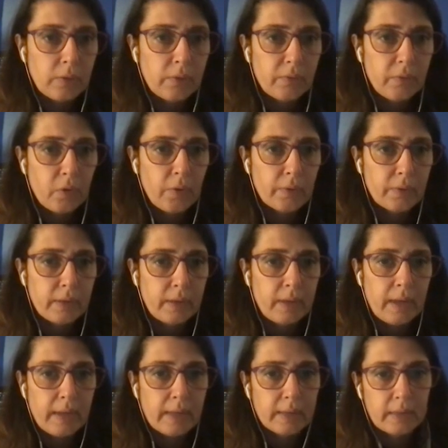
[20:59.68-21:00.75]
involved,
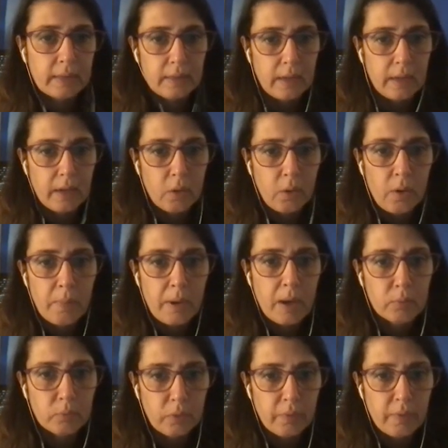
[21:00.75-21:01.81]
and a low
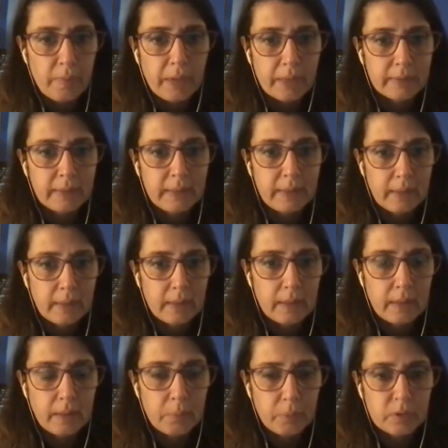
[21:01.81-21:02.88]
amount of MRD
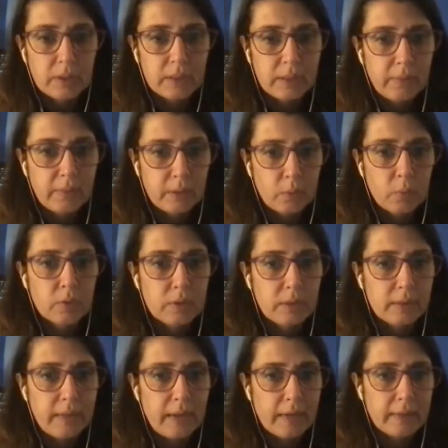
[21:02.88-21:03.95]
positivity was
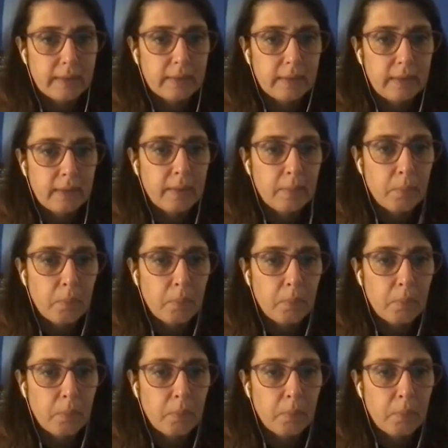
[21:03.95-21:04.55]
detected in the